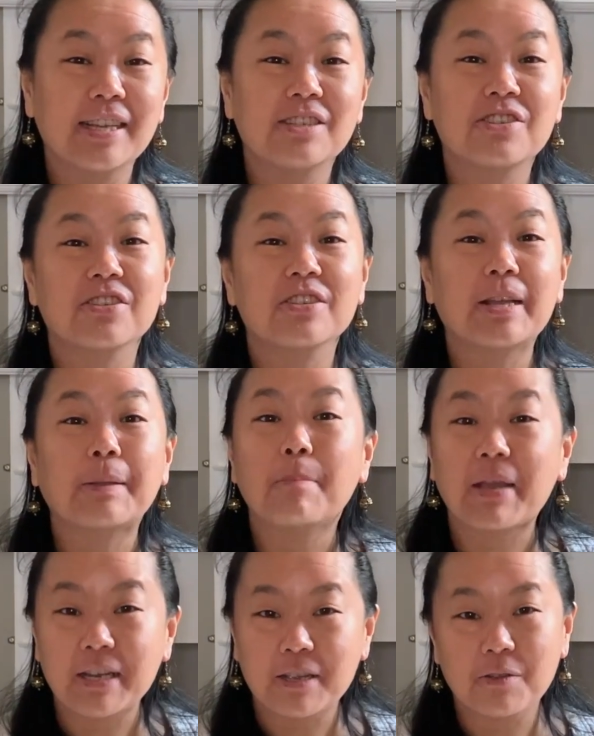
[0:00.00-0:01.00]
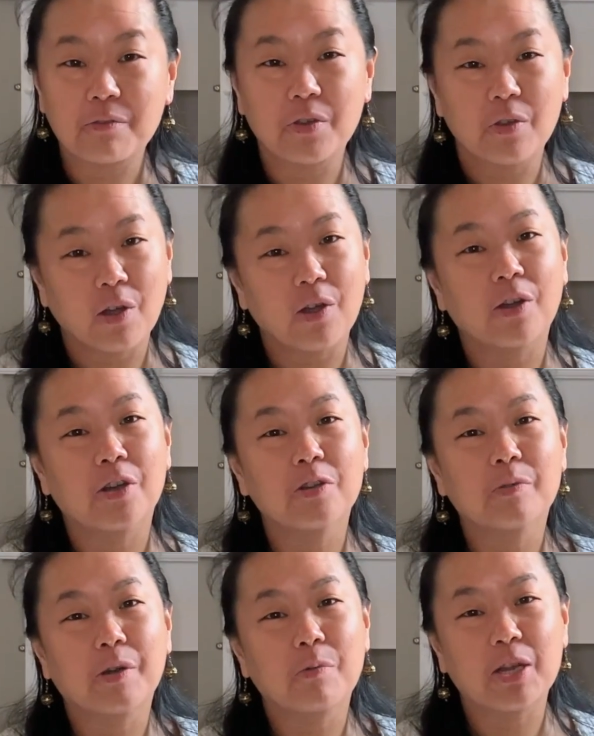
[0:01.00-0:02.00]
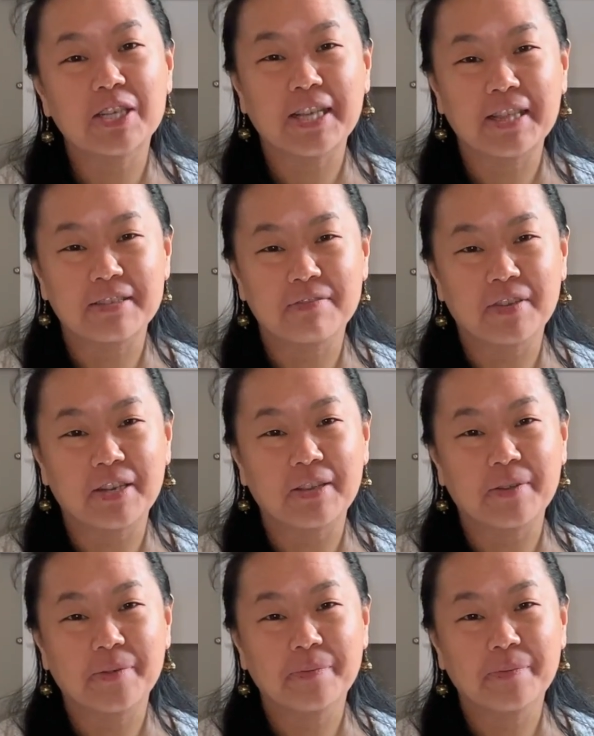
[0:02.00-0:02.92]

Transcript: just like many of you are who are watching this video.